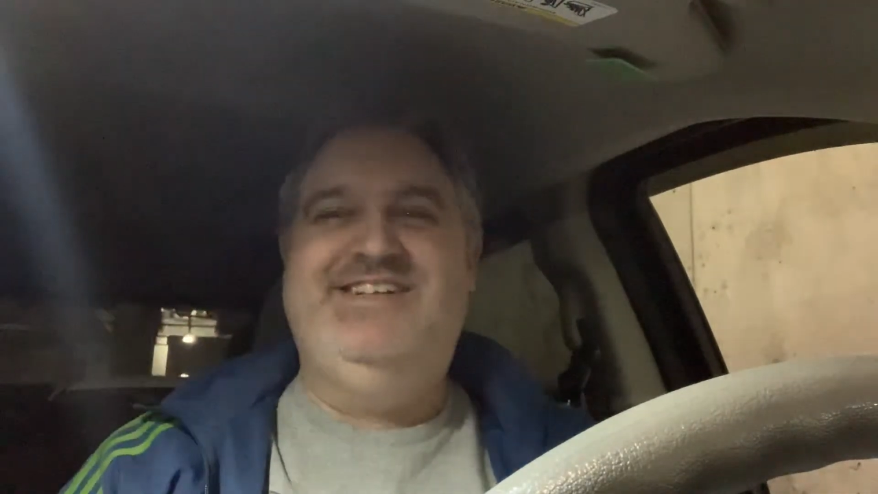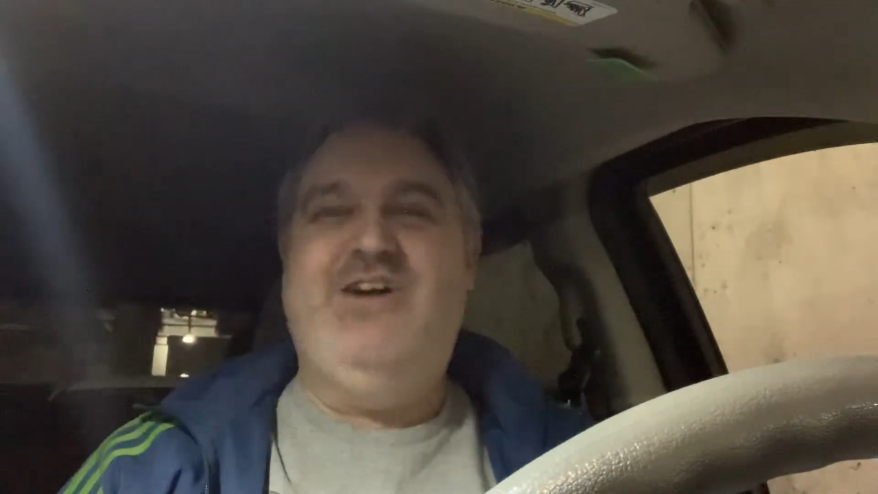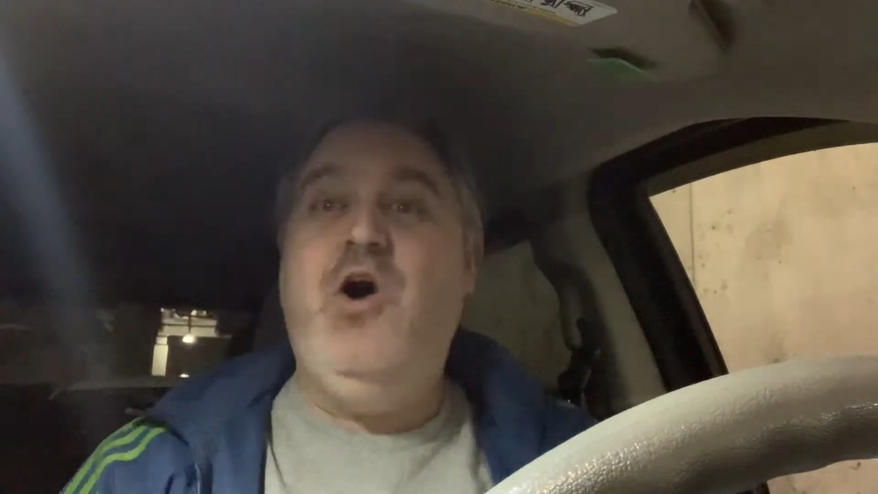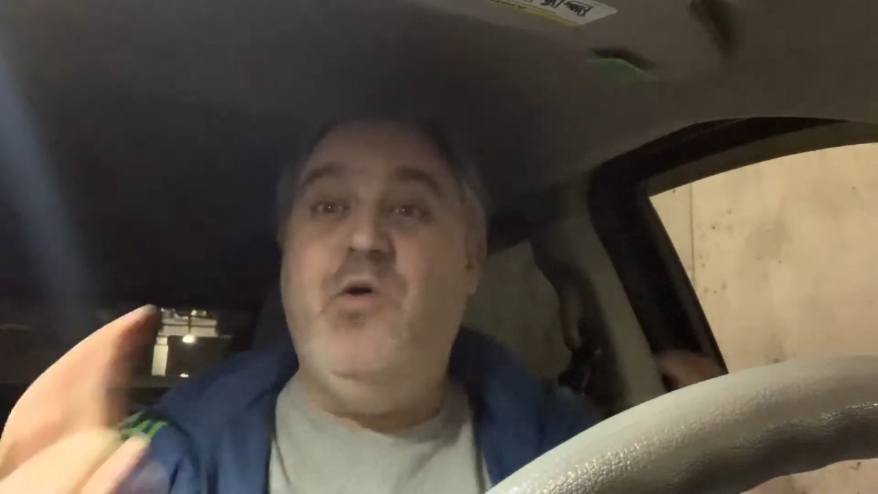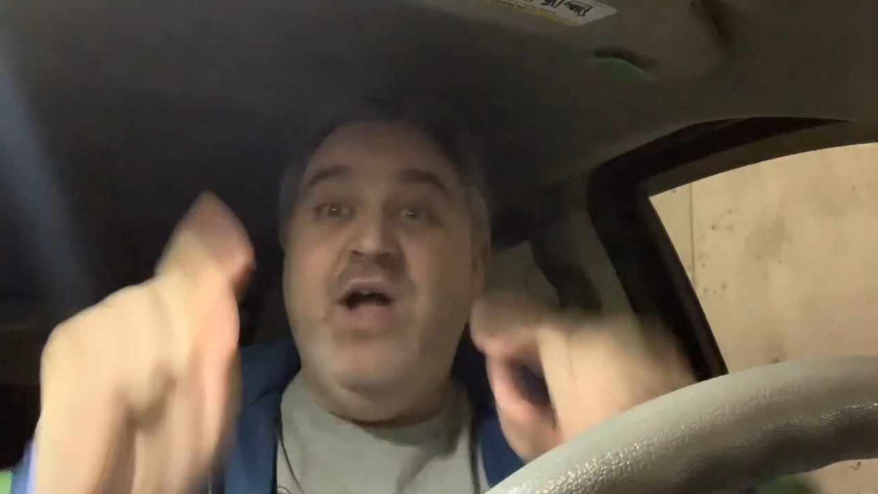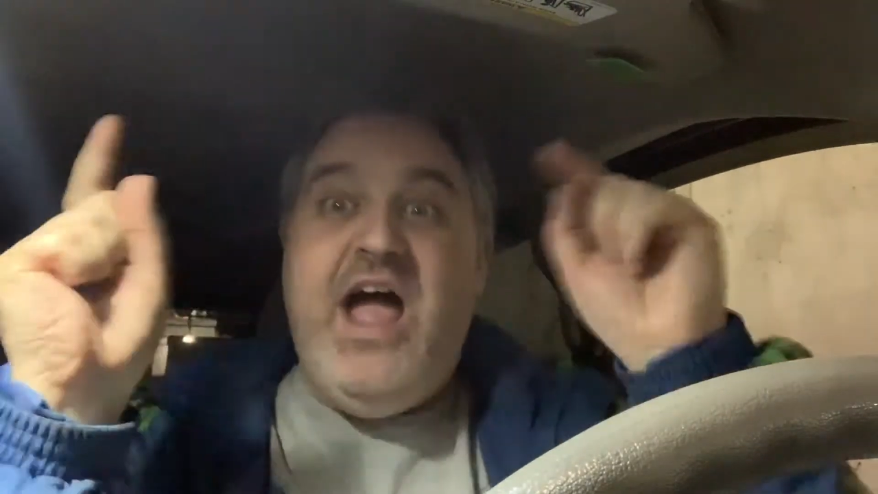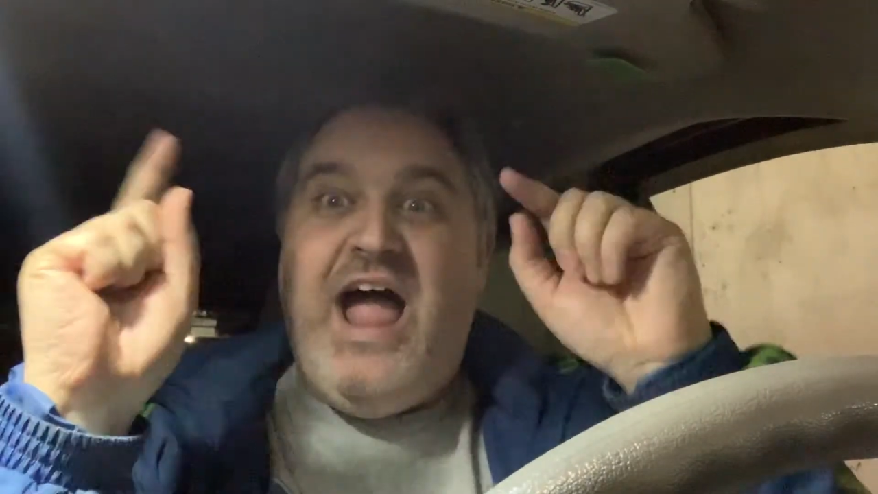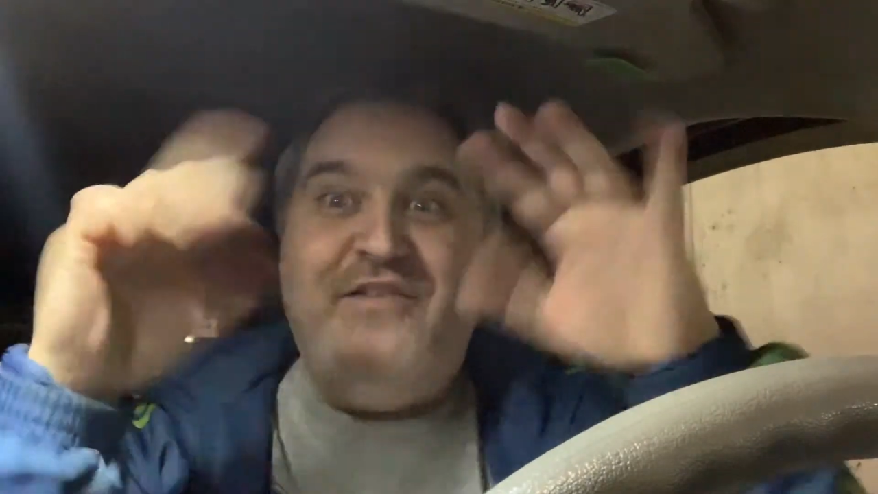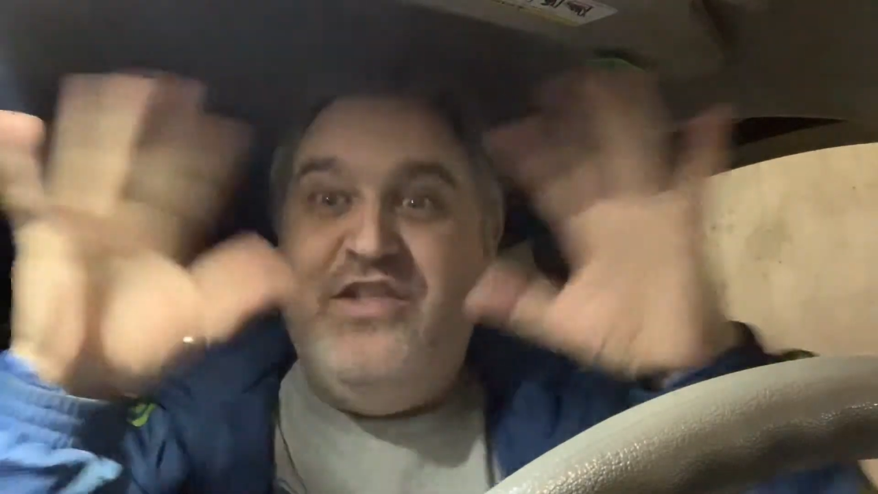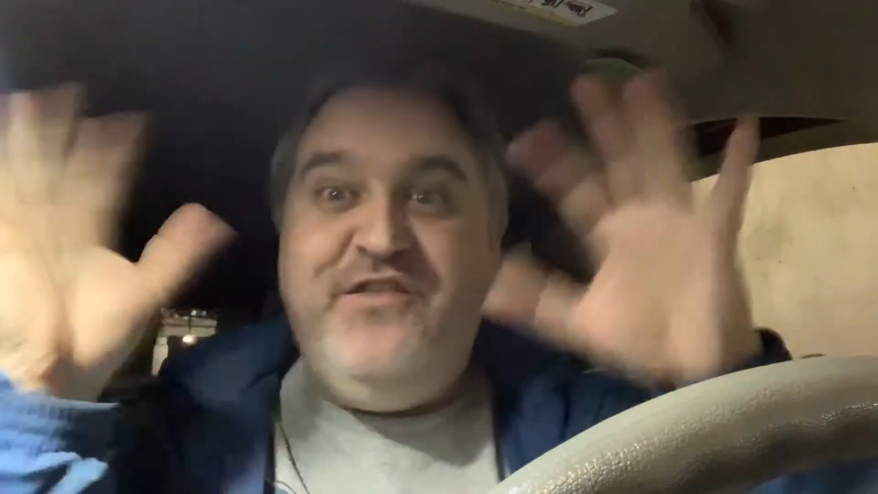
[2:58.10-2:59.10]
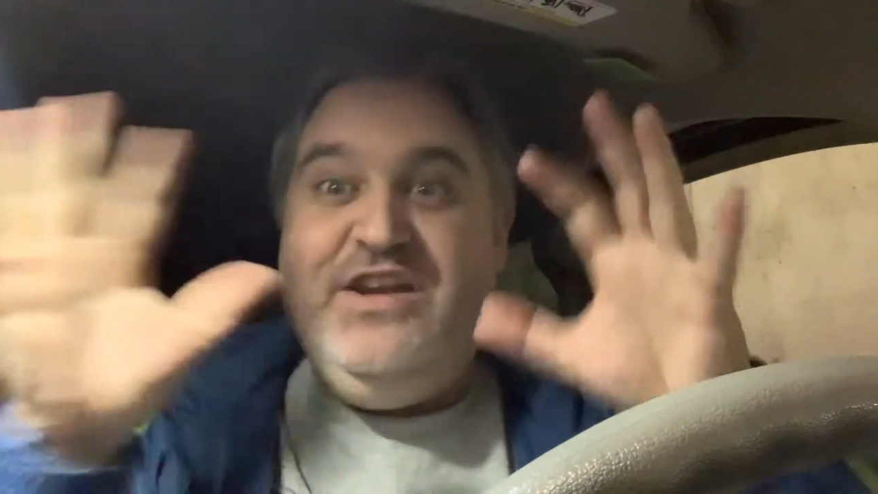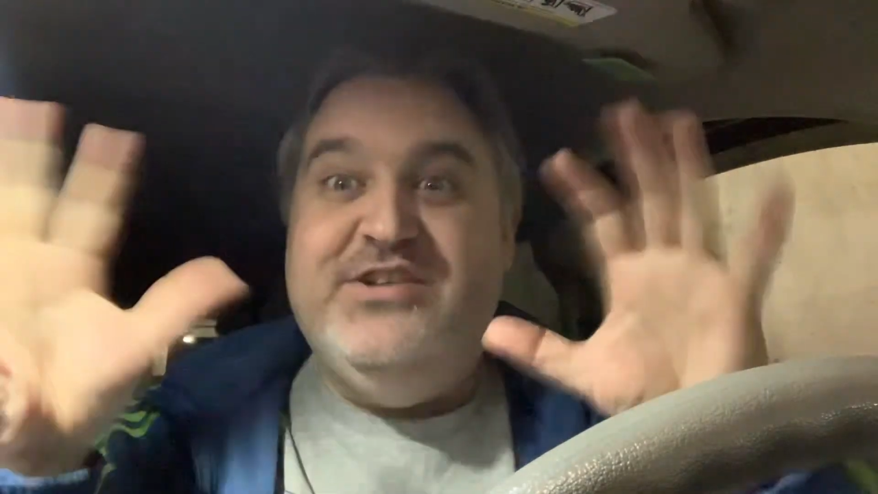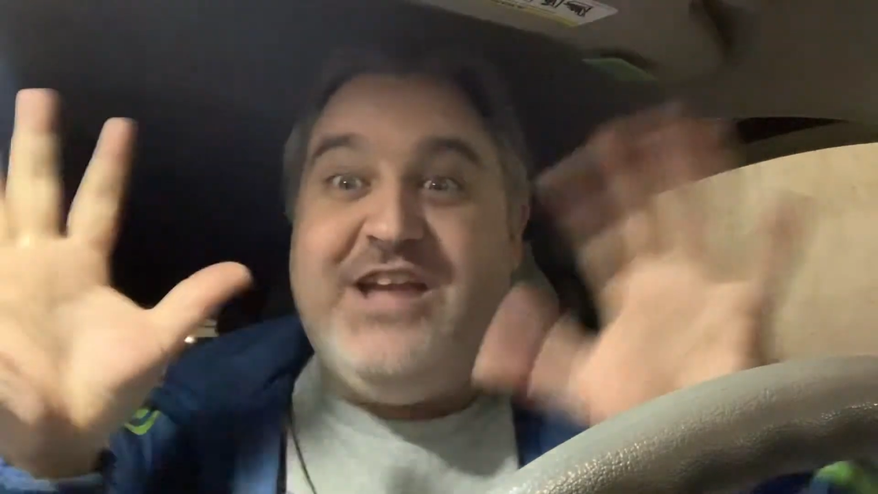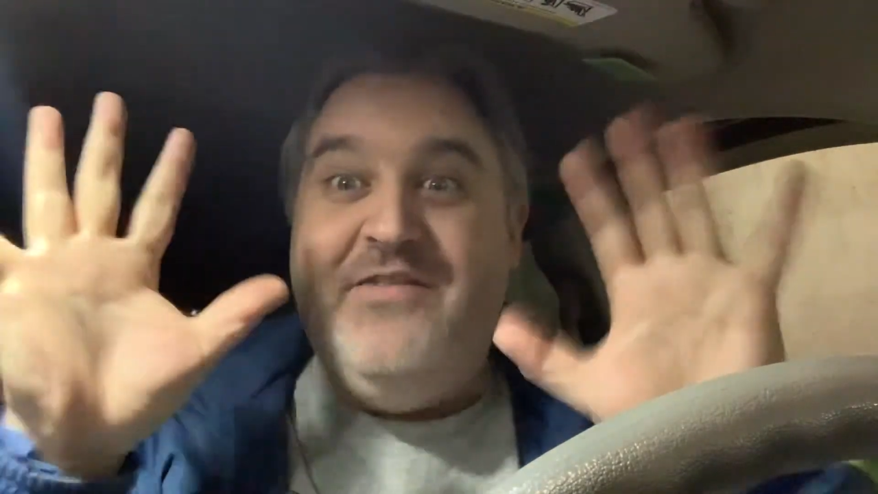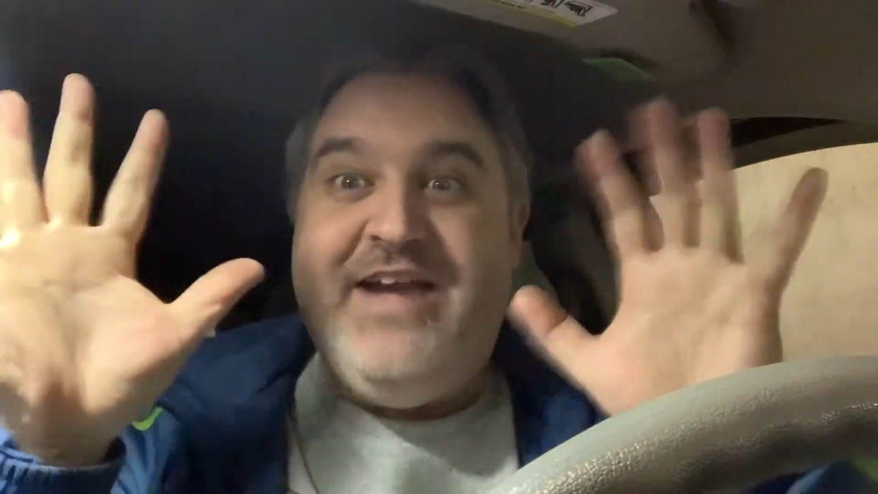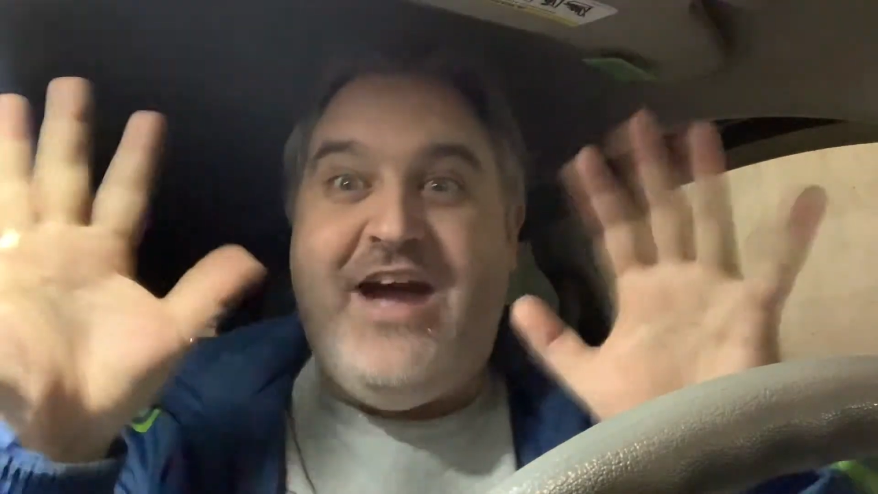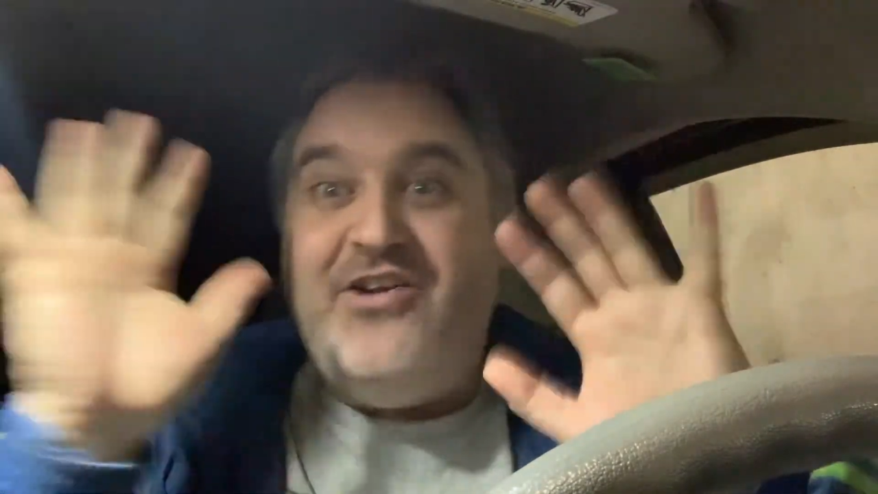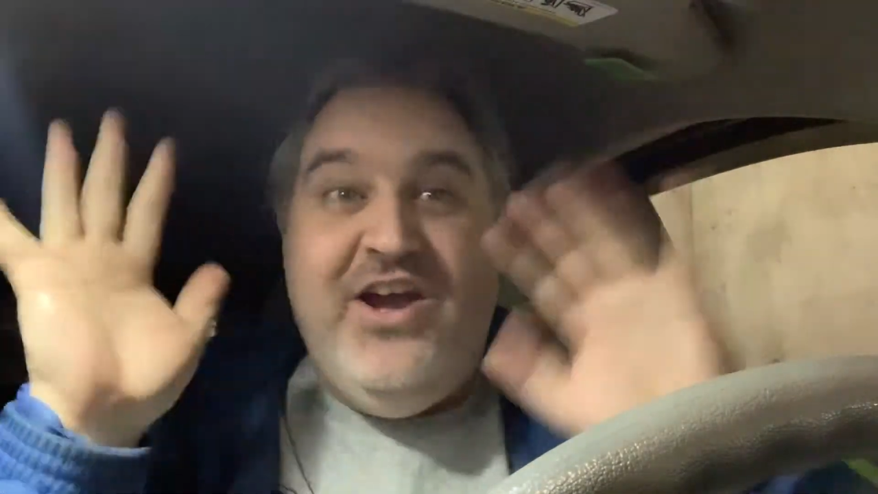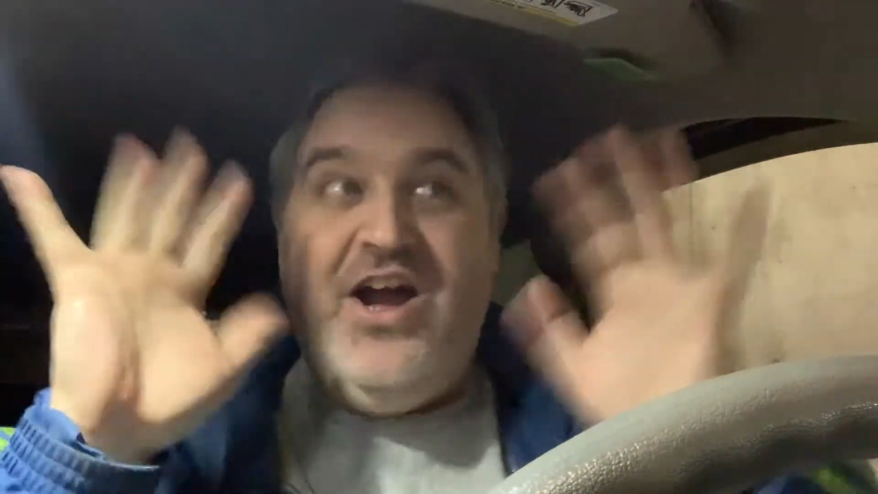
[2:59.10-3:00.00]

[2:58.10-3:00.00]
Oh, I have other videos coming out.